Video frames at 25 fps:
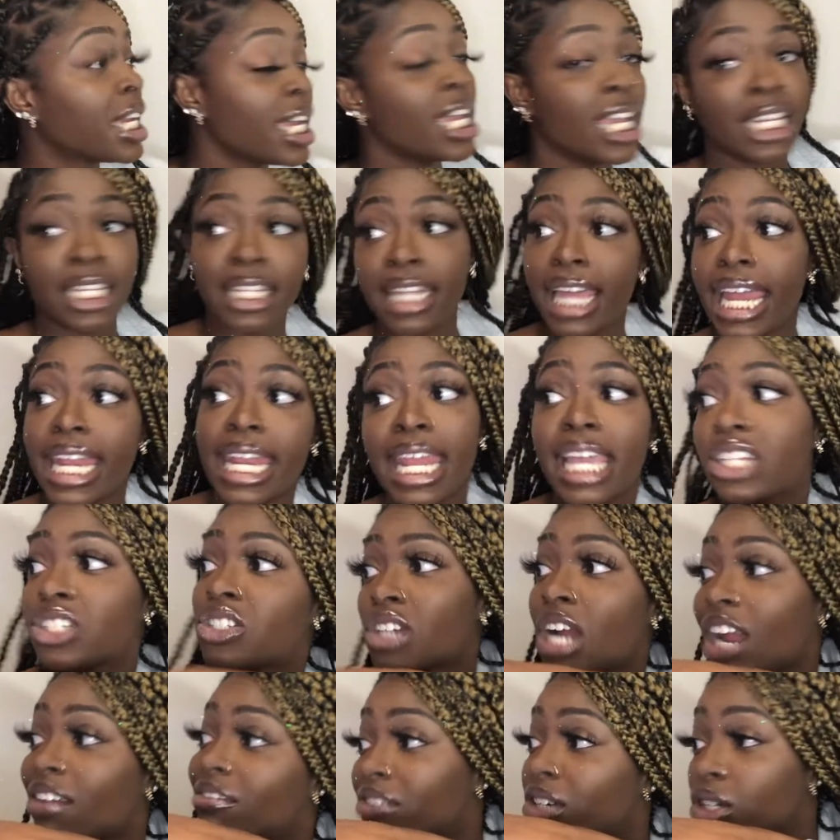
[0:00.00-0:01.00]
Then they
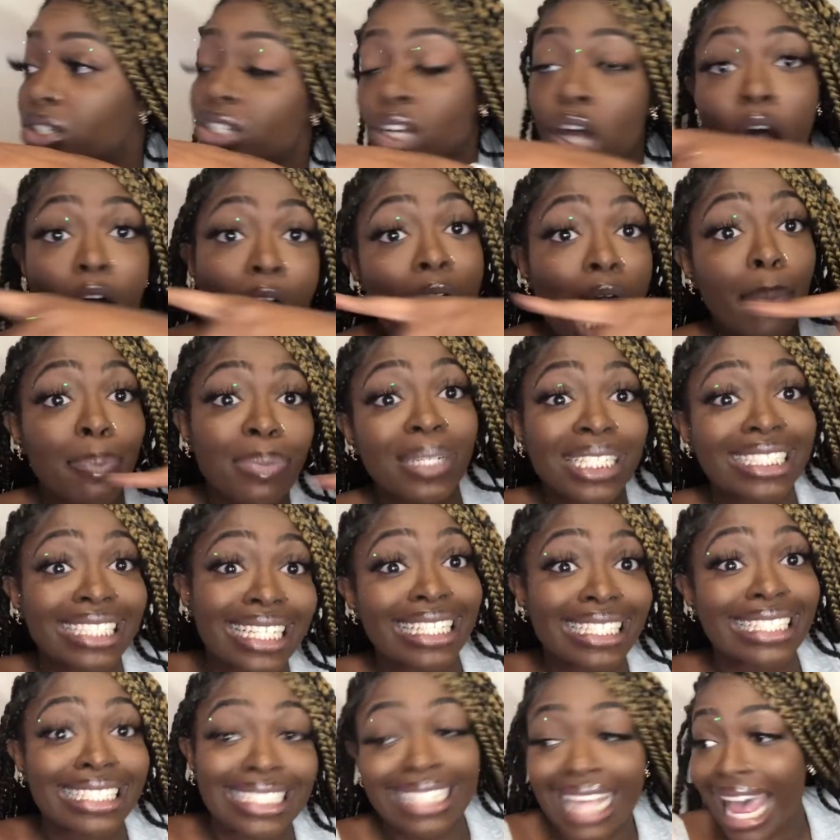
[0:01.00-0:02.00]
driving on the
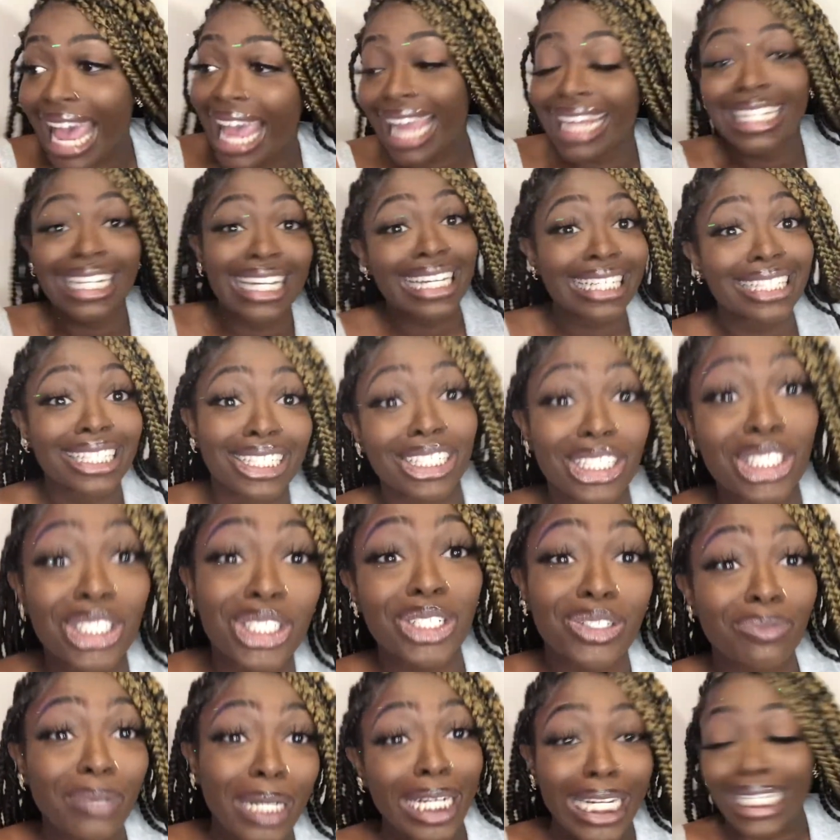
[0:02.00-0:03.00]
opposite side of the
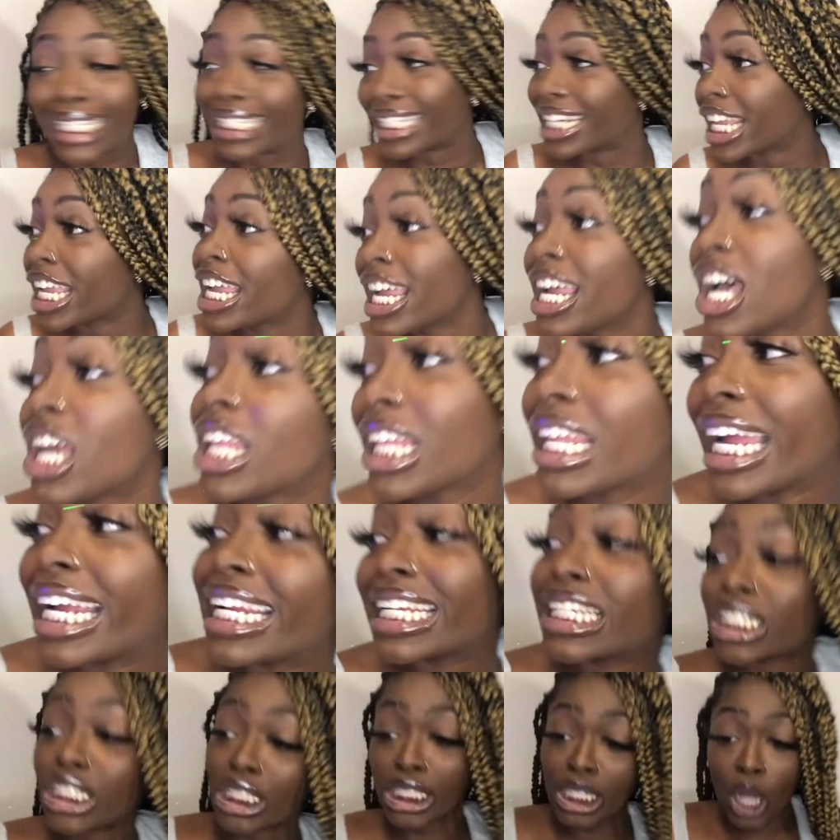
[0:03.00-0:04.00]
street. Like
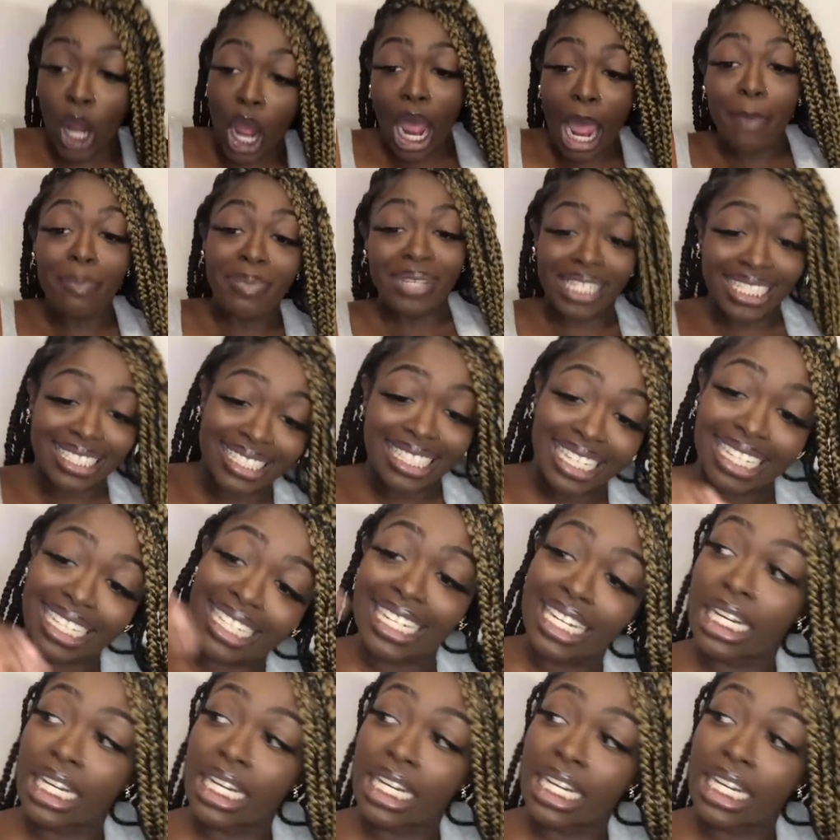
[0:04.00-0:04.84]
opposite.